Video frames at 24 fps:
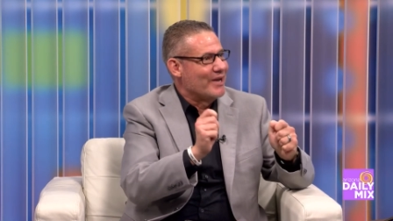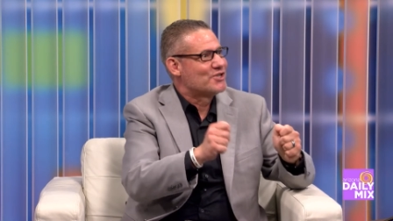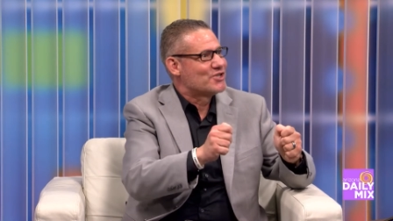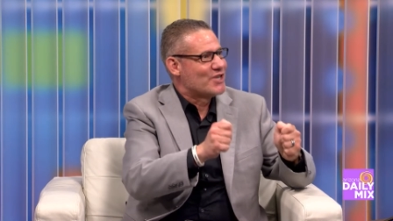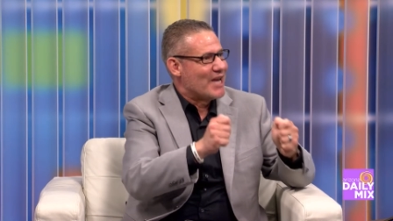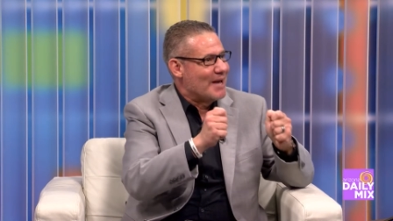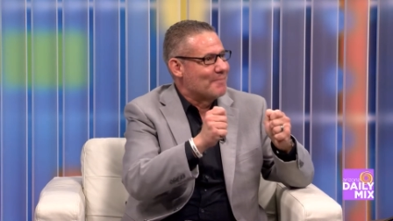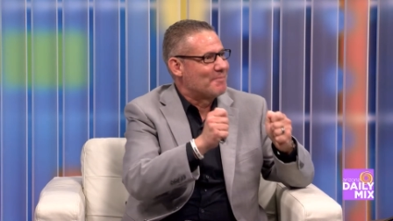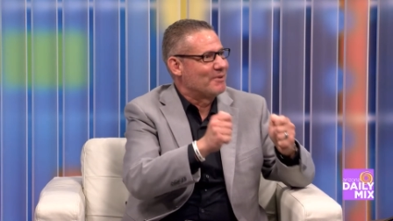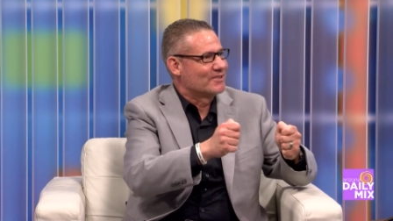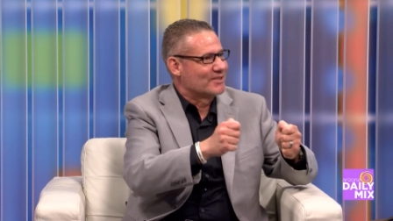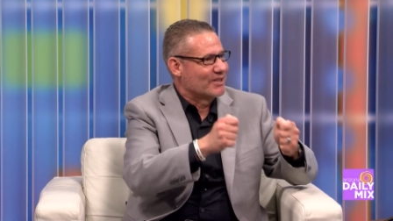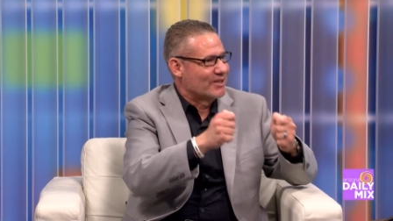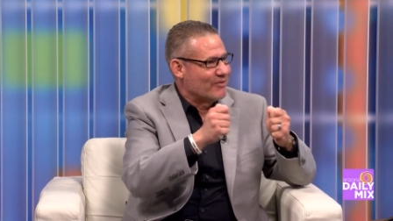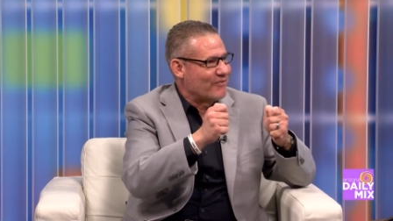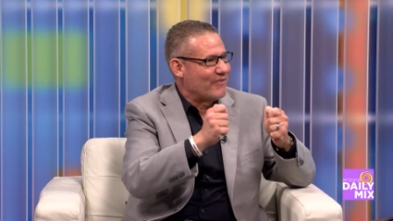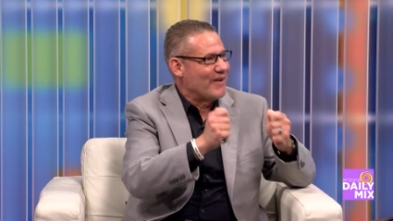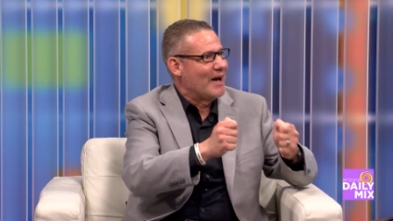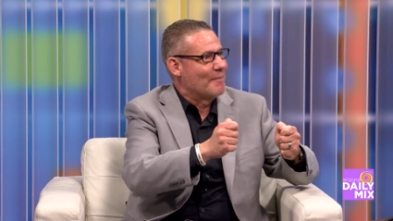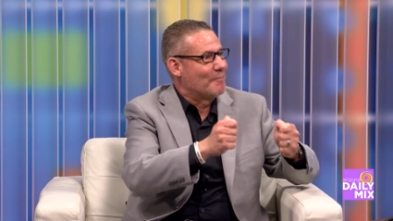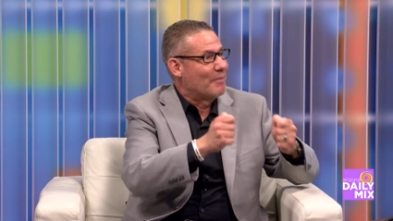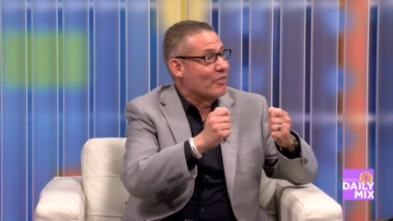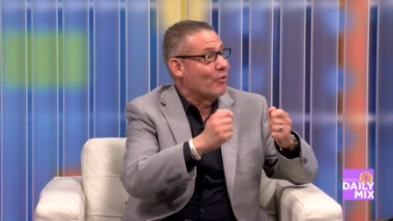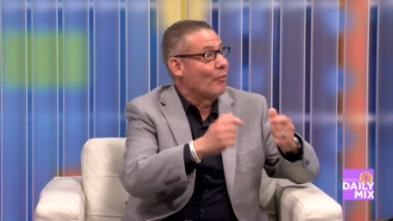Great champions are
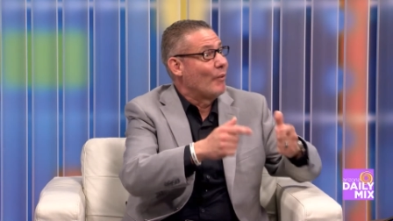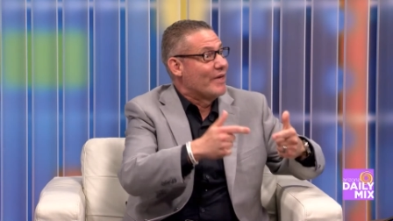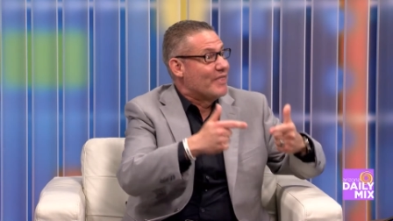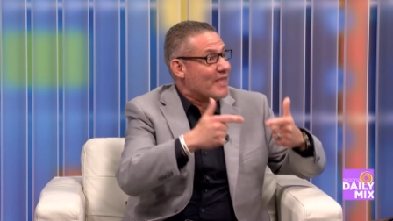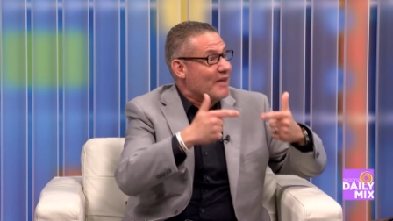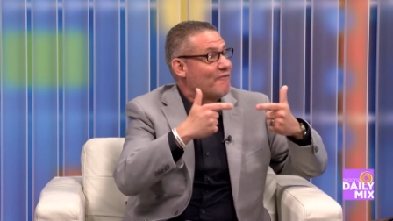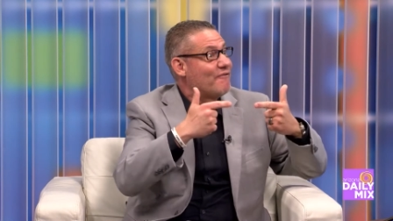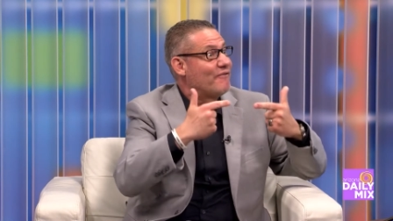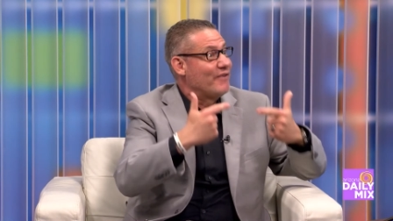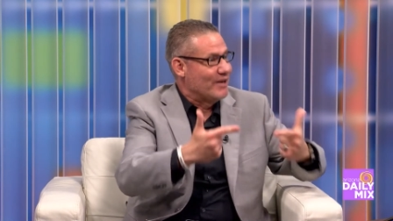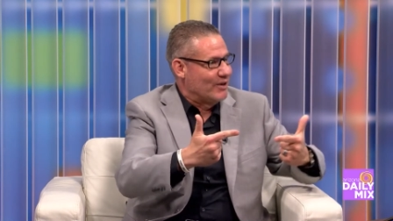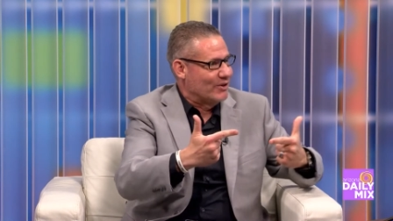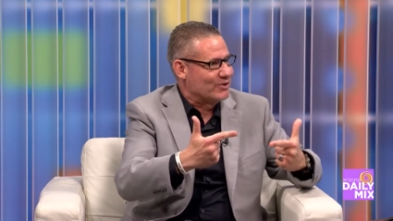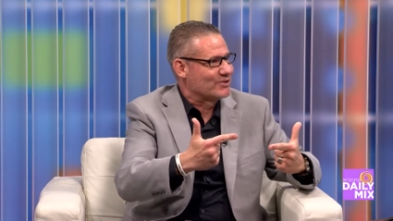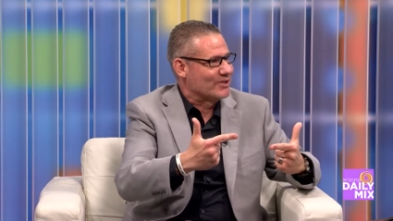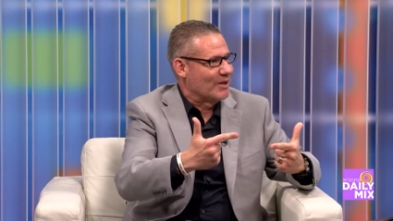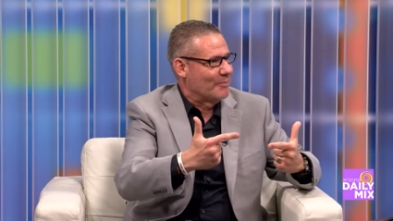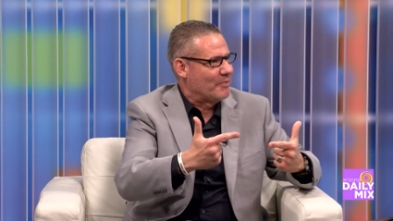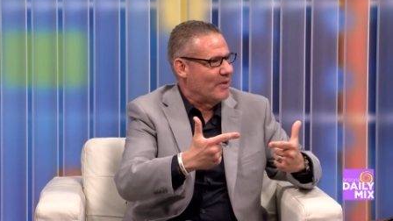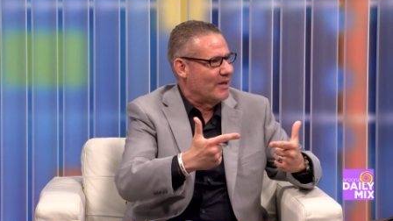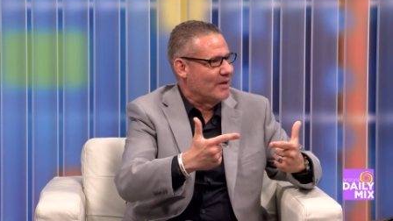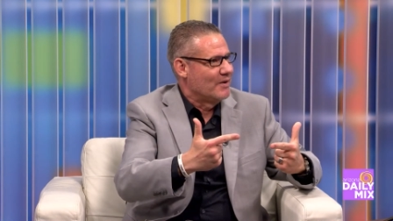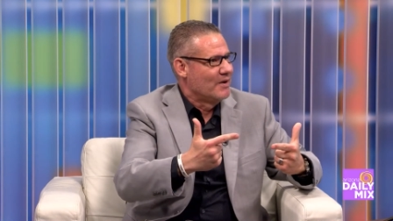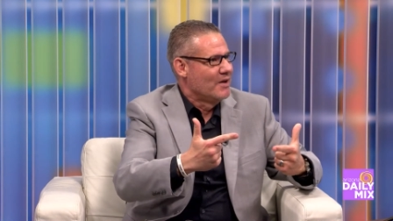defined by the way they finish
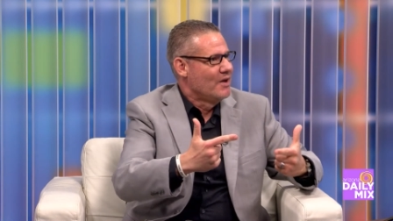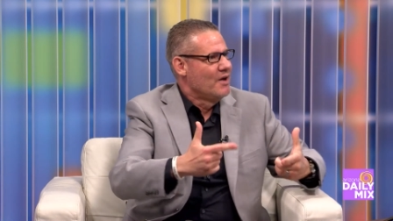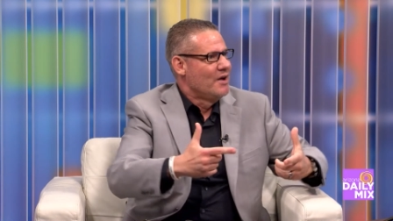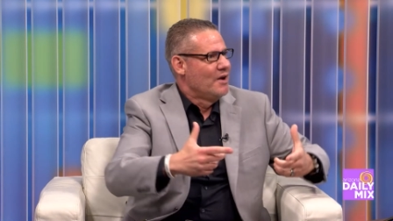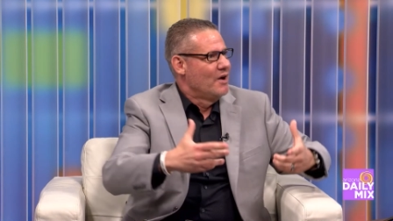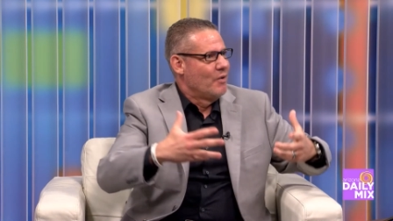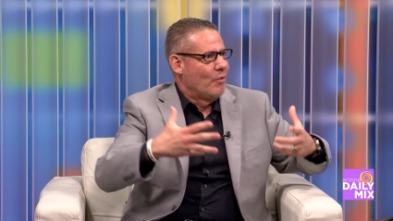something.